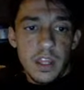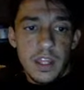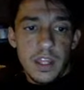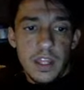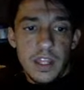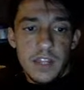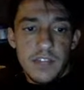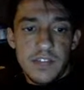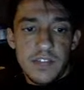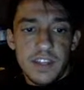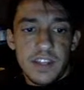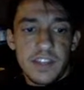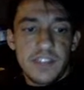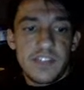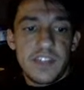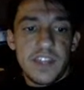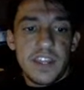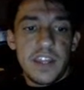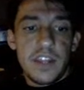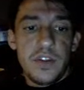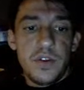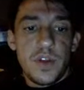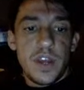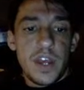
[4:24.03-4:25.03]
It's like
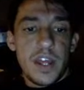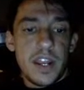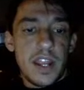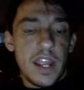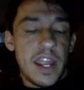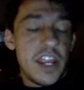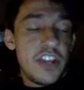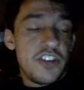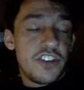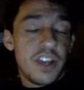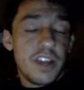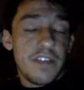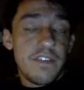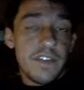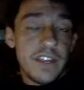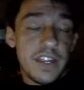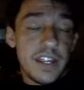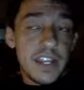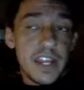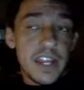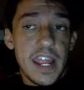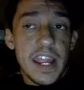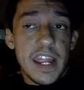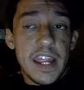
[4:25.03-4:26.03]
saying you had HIV
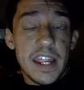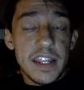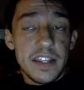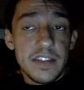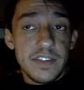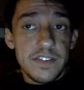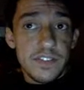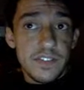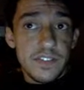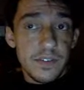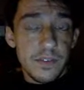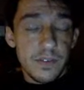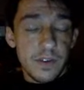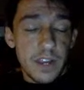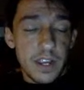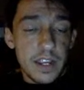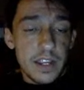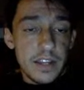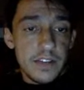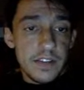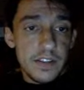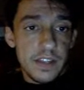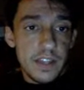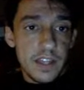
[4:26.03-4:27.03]
and AIDS,
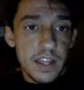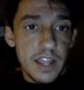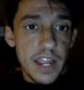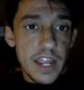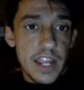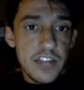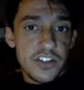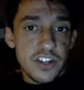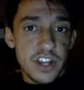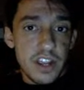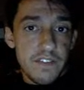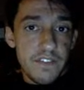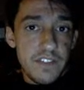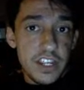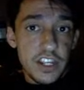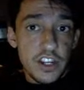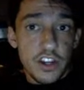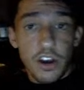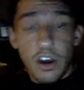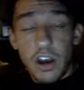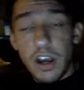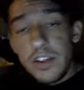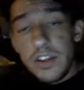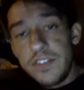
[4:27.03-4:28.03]
right? HIV
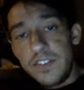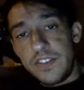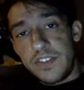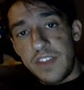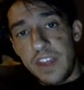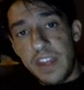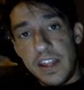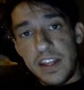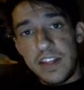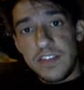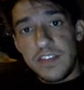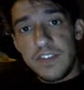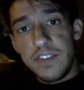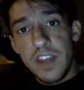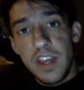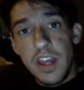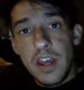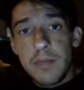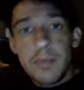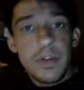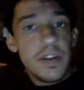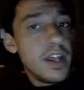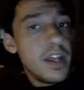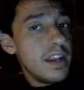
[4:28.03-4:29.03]
causes AIDS,
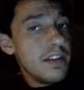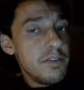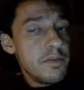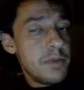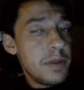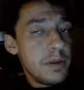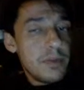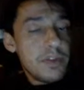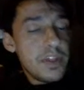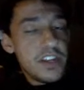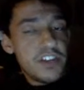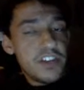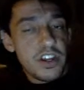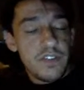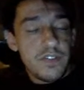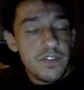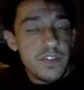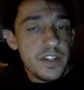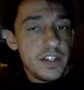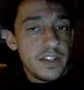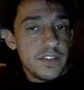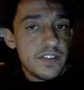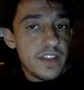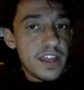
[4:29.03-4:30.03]
but not everybody with
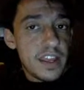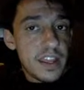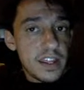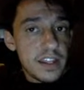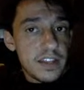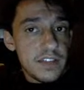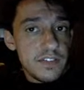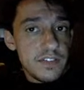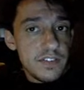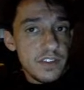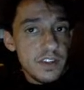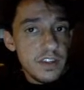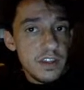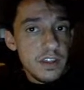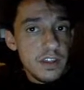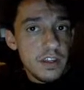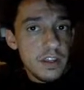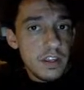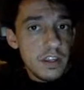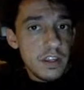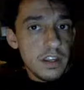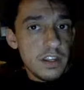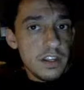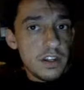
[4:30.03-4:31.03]
HIV gets AIDS.
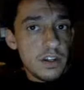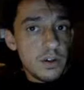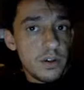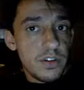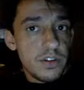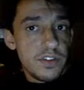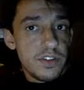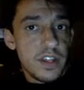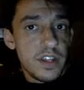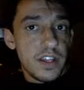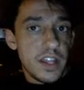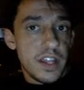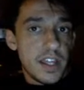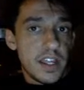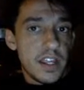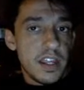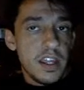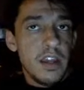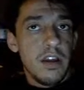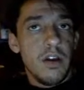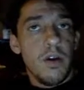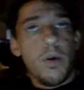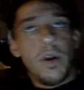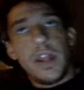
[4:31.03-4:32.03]
It's not like,
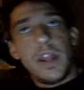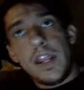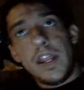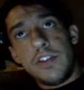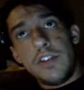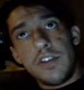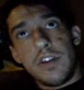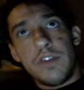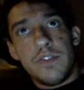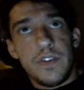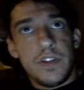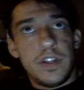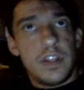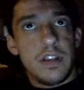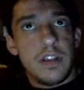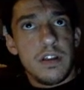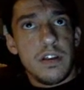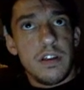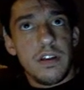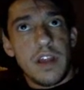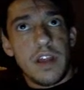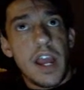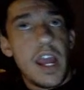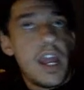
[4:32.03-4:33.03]
oh, I had HIV,
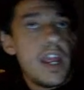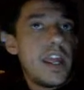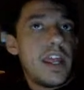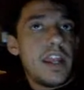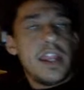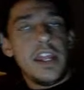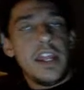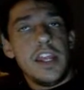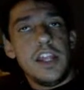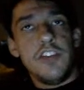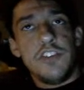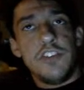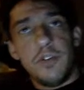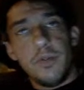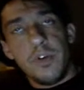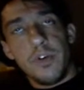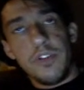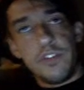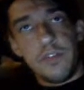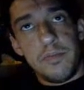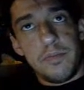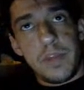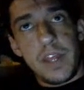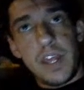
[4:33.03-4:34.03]
I had AIDS and it
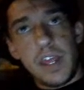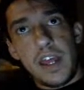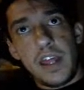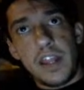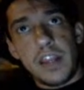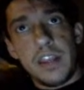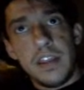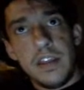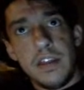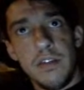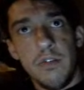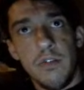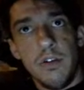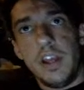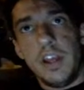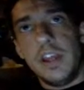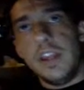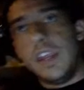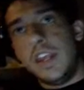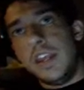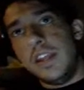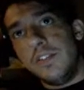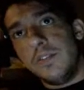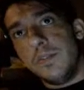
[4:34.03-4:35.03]
wasn't bad. Well, I had
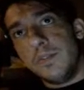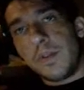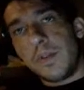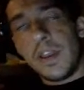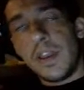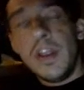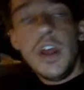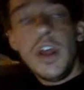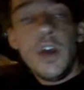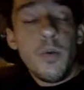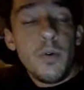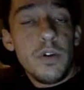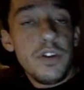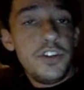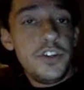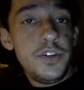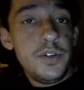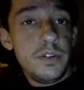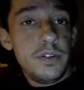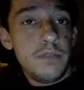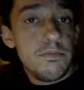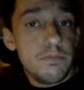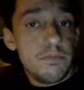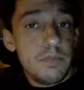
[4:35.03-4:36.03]
AIDS. It was bad. Once
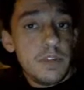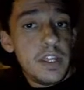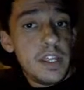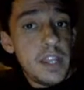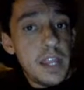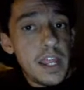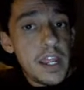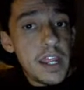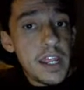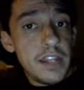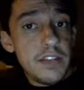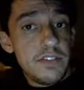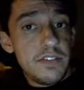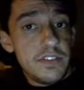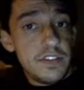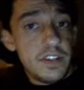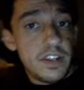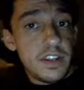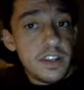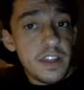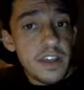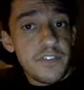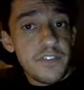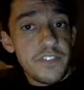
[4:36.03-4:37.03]
you hit AIDS, the
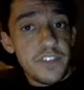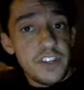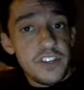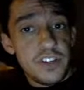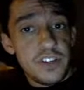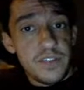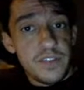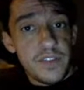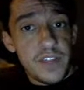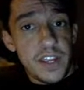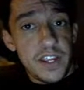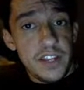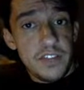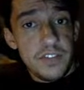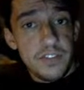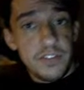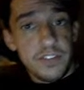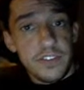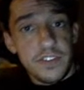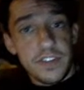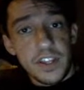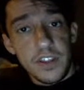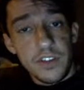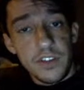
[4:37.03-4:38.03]
definition of AIDS is